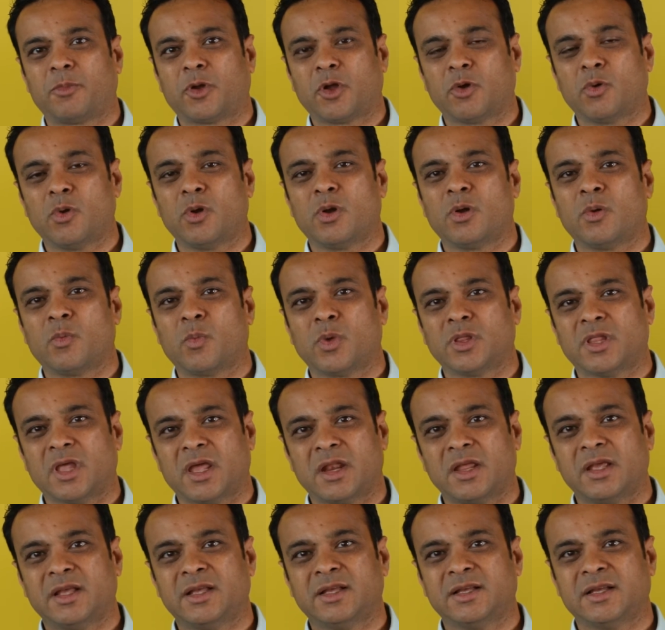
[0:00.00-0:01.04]
tool, with
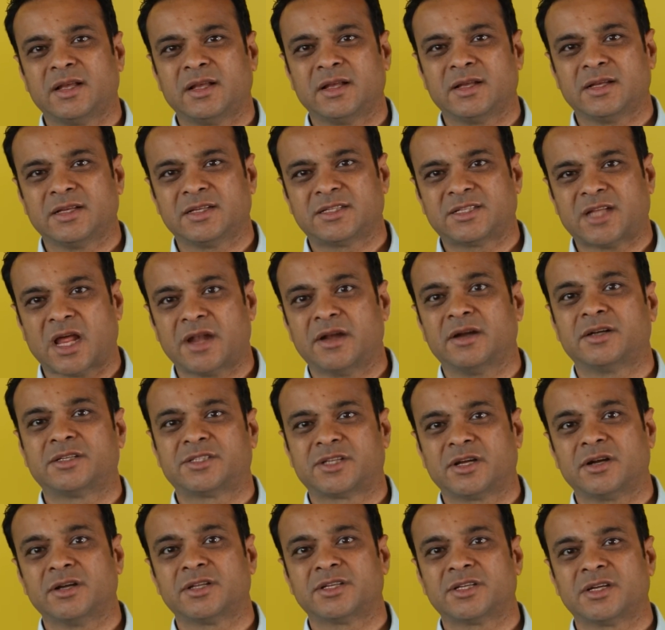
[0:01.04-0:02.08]
any standard
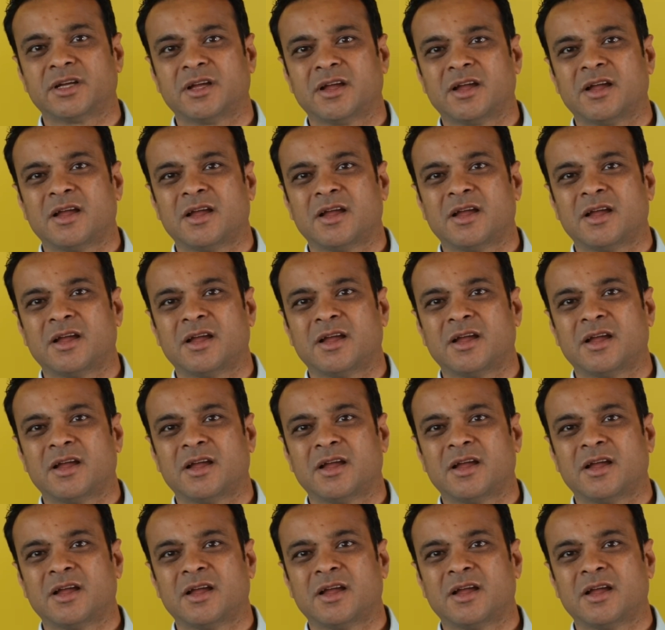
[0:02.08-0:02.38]
search,